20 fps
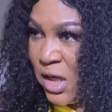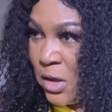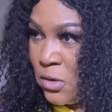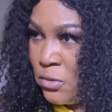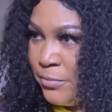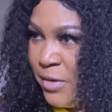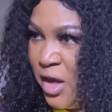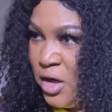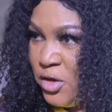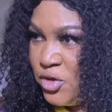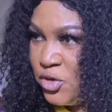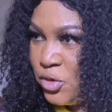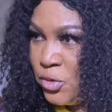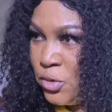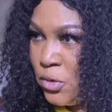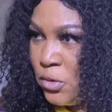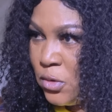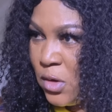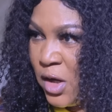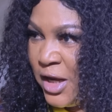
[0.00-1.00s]
I'll make
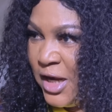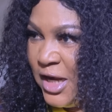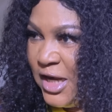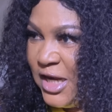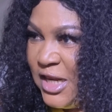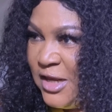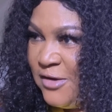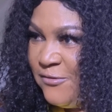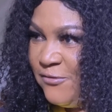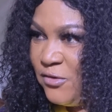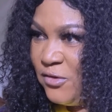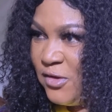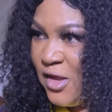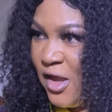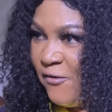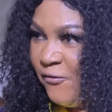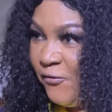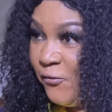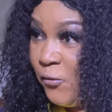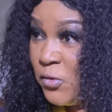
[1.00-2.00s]
sure I leave you
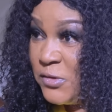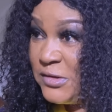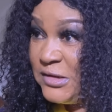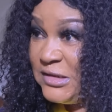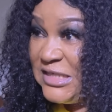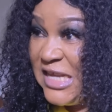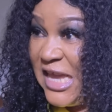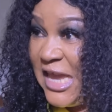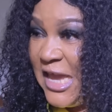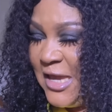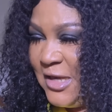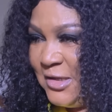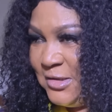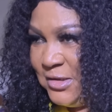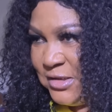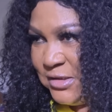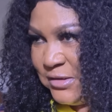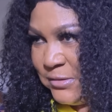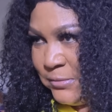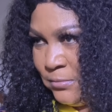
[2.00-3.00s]
there for
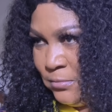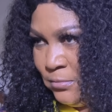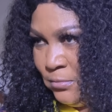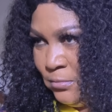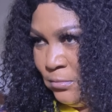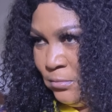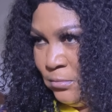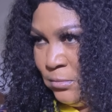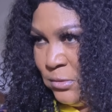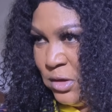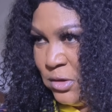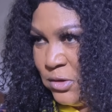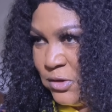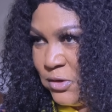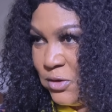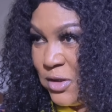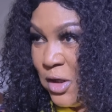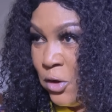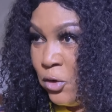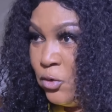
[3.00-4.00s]
days
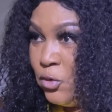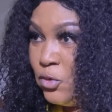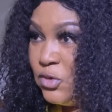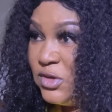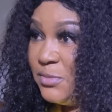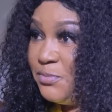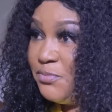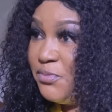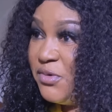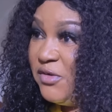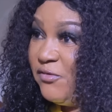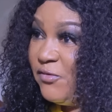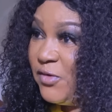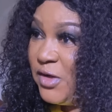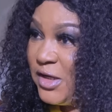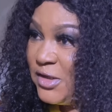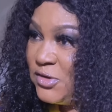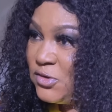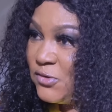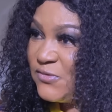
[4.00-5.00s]
so that you know the
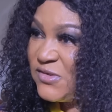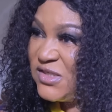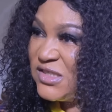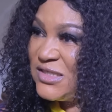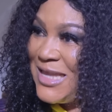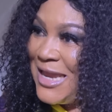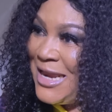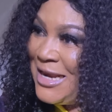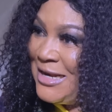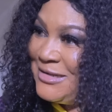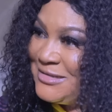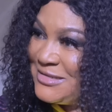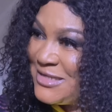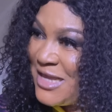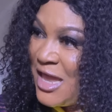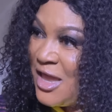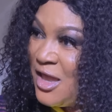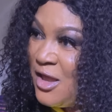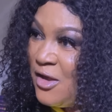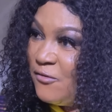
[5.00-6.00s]
privilege of staying
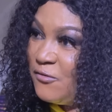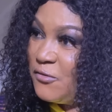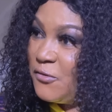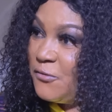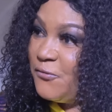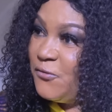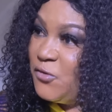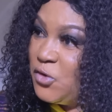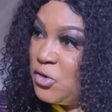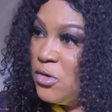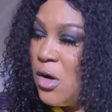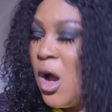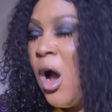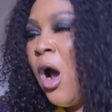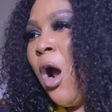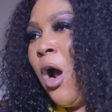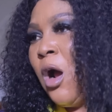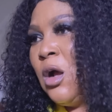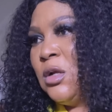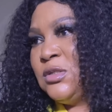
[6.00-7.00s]
there for few
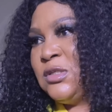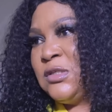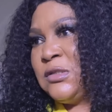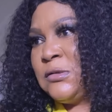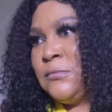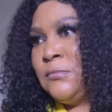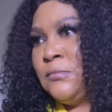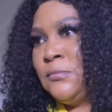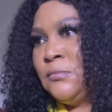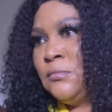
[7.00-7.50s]
hours.